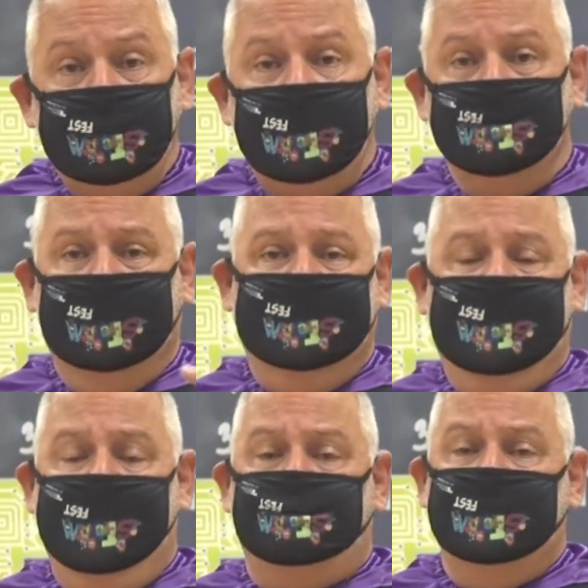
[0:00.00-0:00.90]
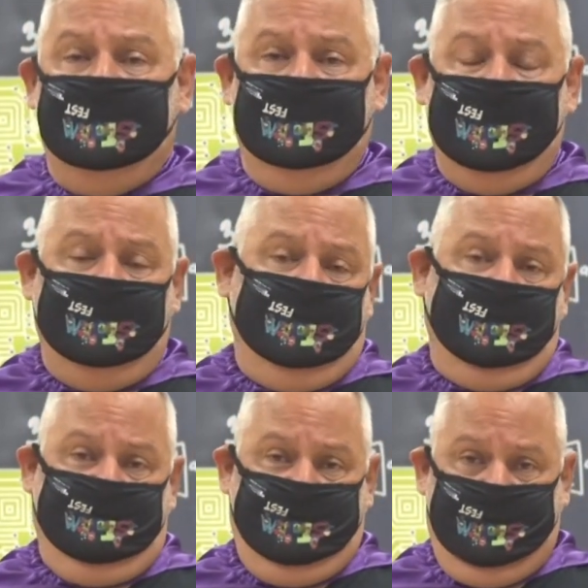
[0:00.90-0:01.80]
but it can't predict how you're
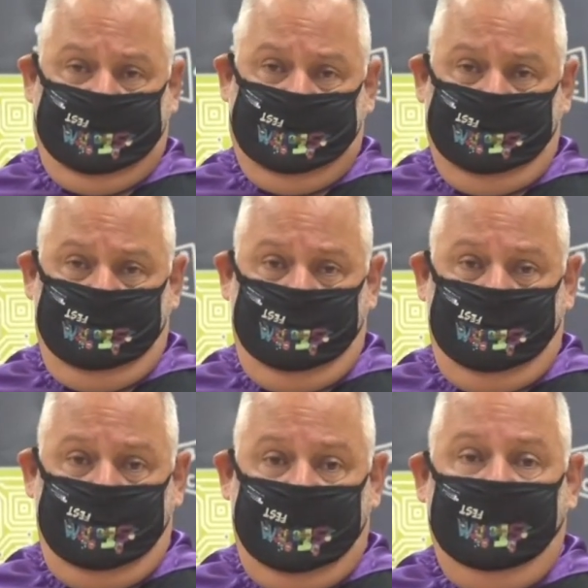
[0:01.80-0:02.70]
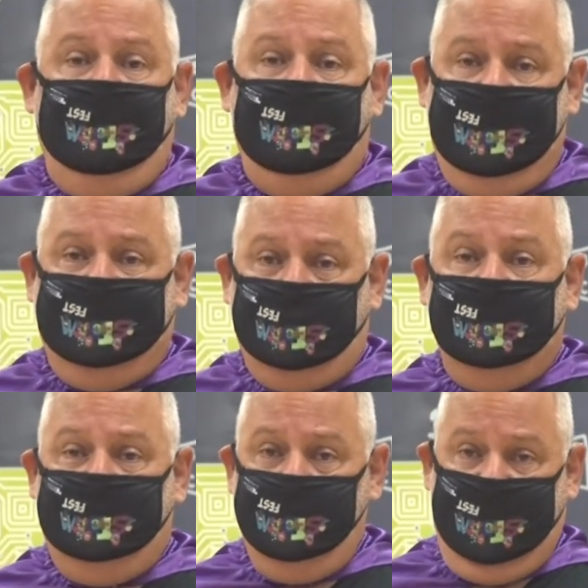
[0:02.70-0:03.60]
going to finish. That's
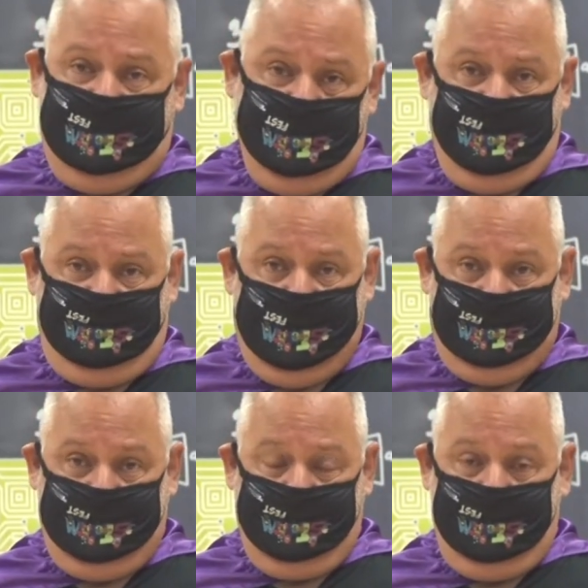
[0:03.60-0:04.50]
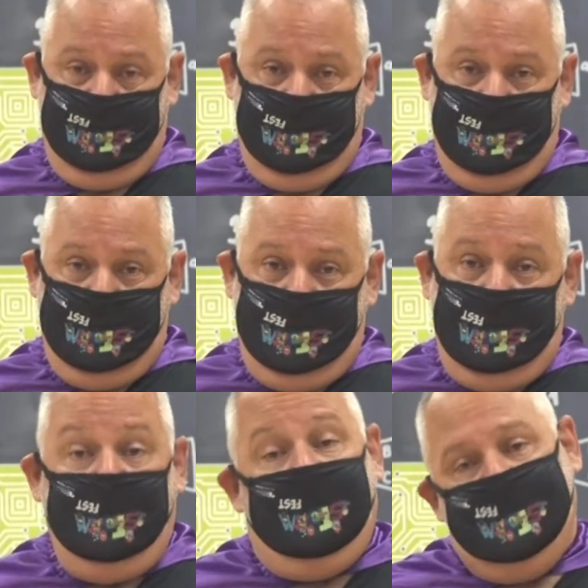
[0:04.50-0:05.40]
what you get to affect.
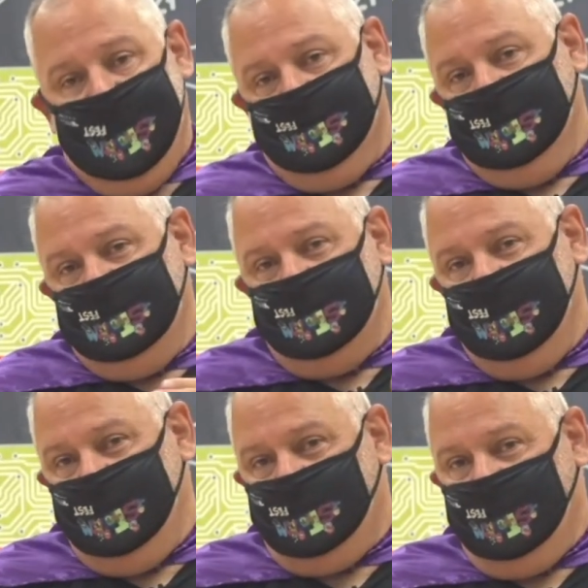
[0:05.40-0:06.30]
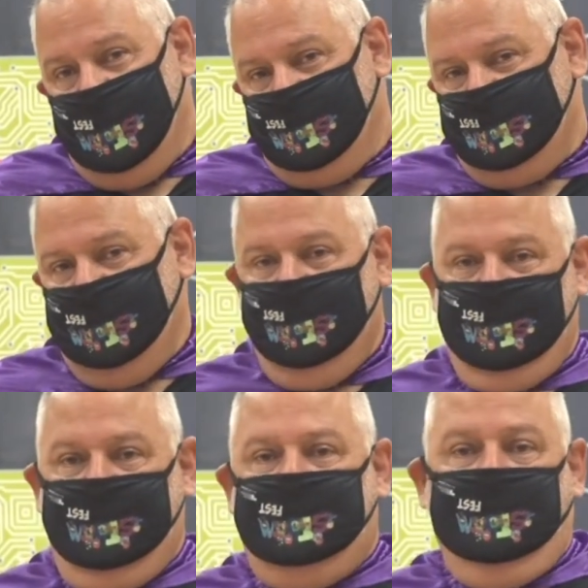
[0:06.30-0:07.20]
And that leads me into another thing I'm
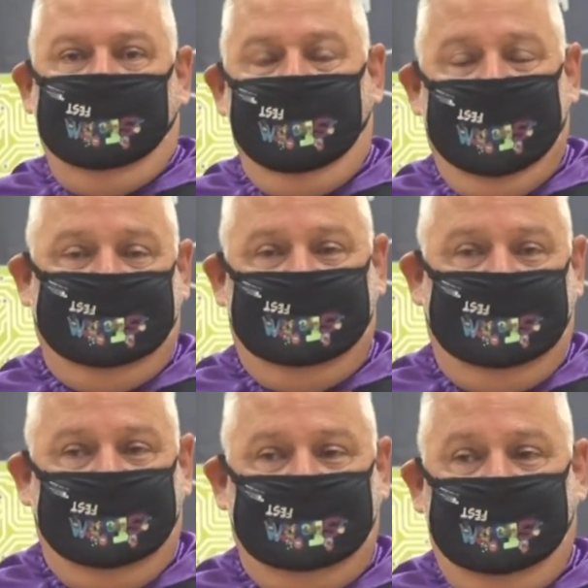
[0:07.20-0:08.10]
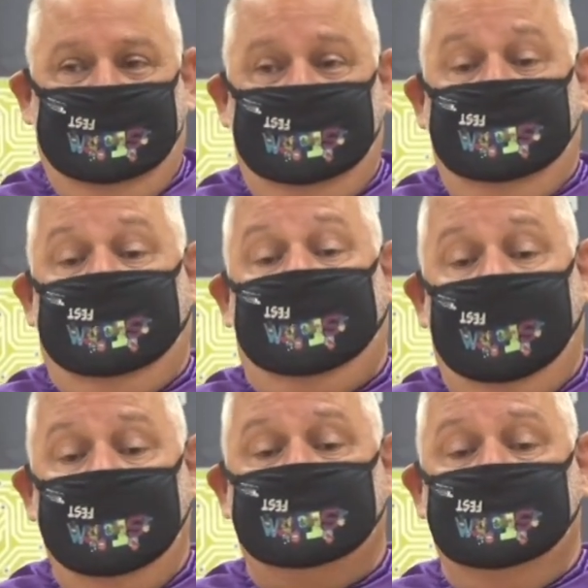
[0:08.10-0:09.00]
going to tell you about statistics is
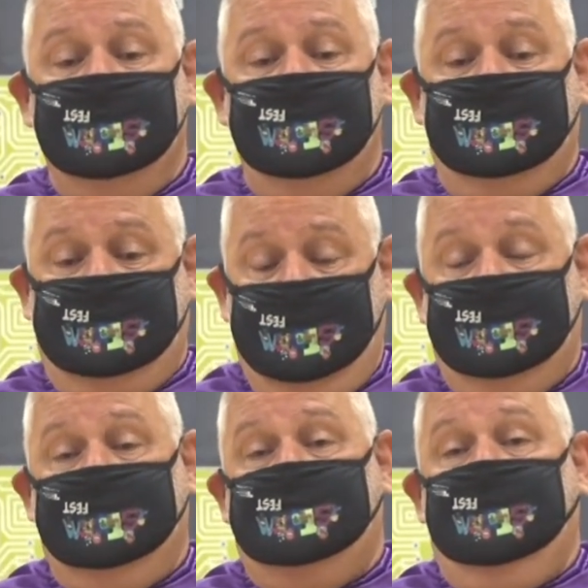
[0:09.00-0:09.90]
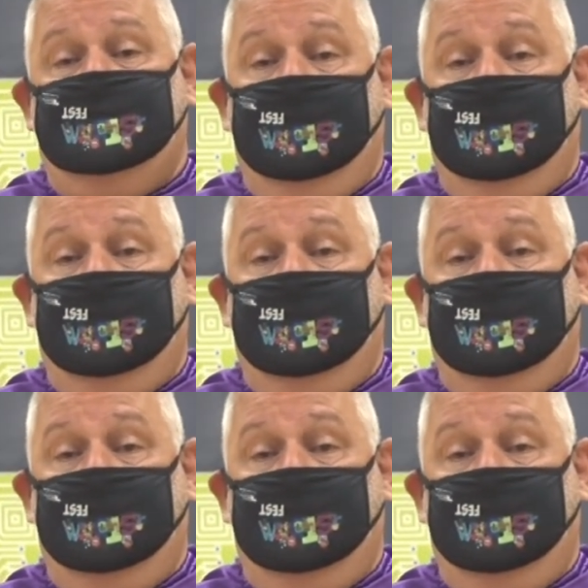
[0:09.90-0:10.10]
occasionally the statistics